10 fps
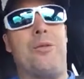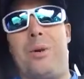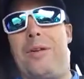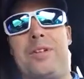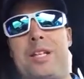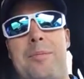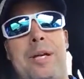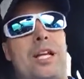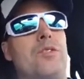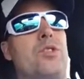every time I
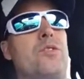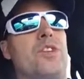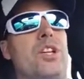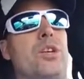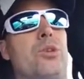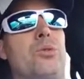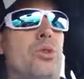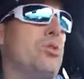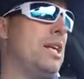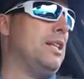give you a video,
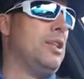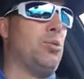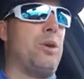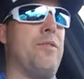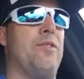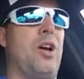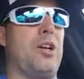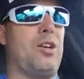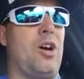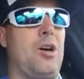you send it to
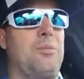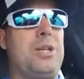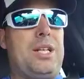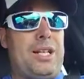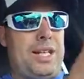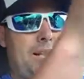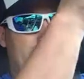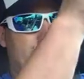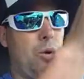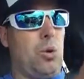rev.com, get
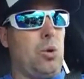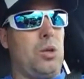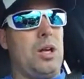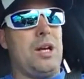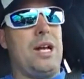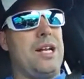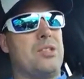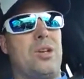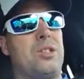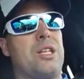the whole
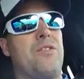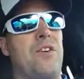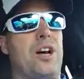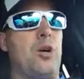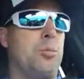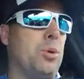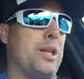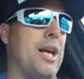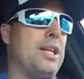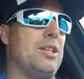SRT file, put
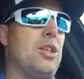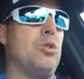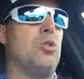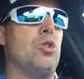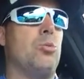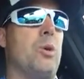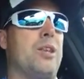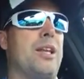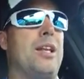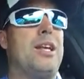that into YouTube
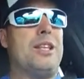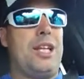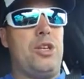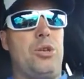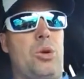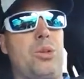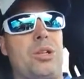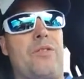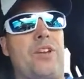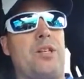with it, then you load it
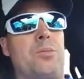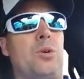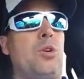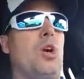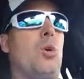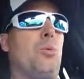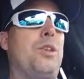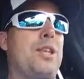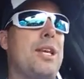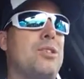to Facebook
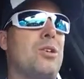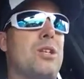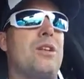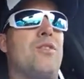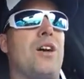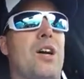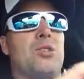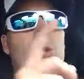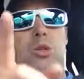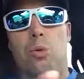with the SRT file
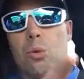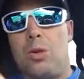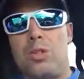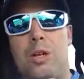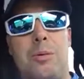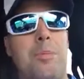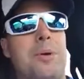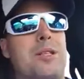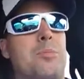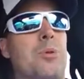so the words come up
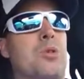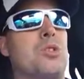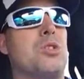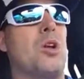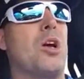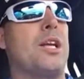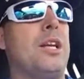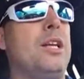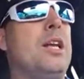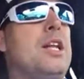as the person's
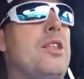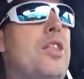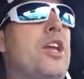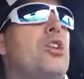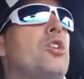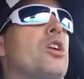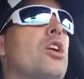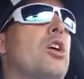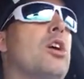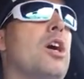talking. Then you're going
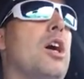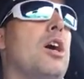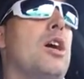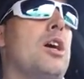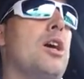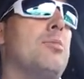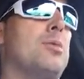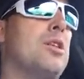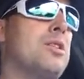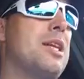
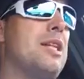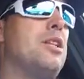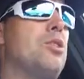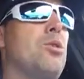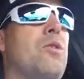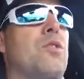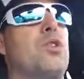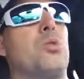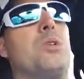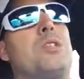to send it to a
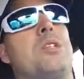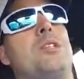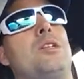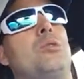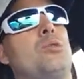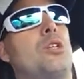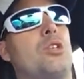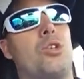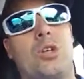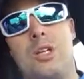virtual assistant who's going
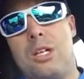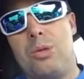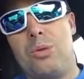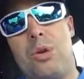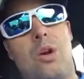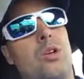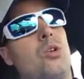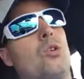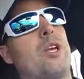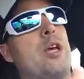to turn it into an
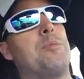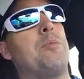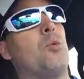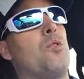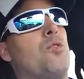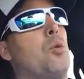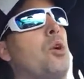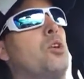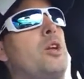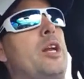article. Can't be more than
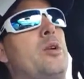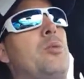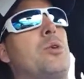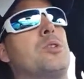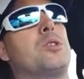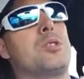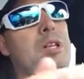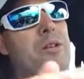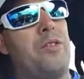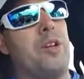480 words. It's
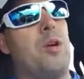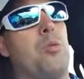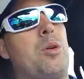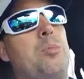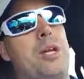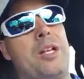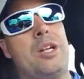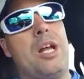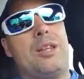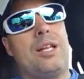got to fit on one page.
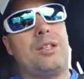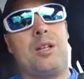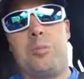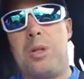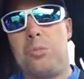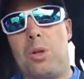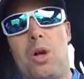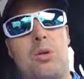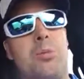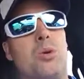That's going to be a
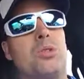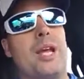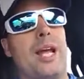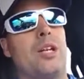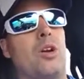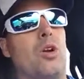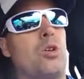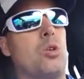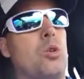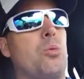blog post and an
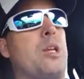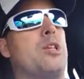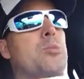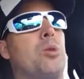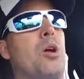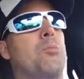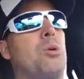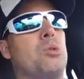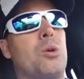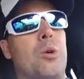article of the week. The blog
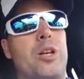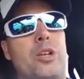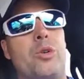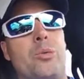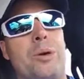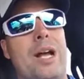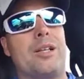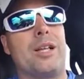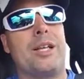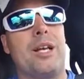post, I want you to do a
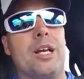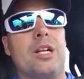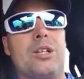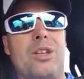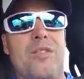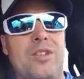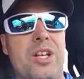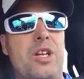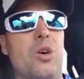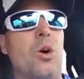backlink to the
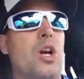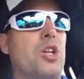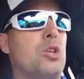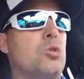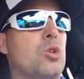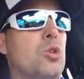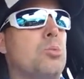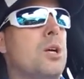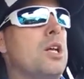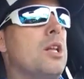video on
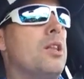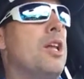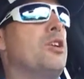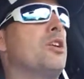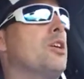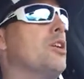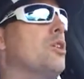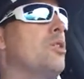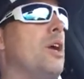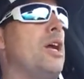YouTube. Then you're going to
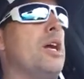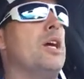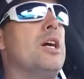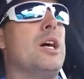do a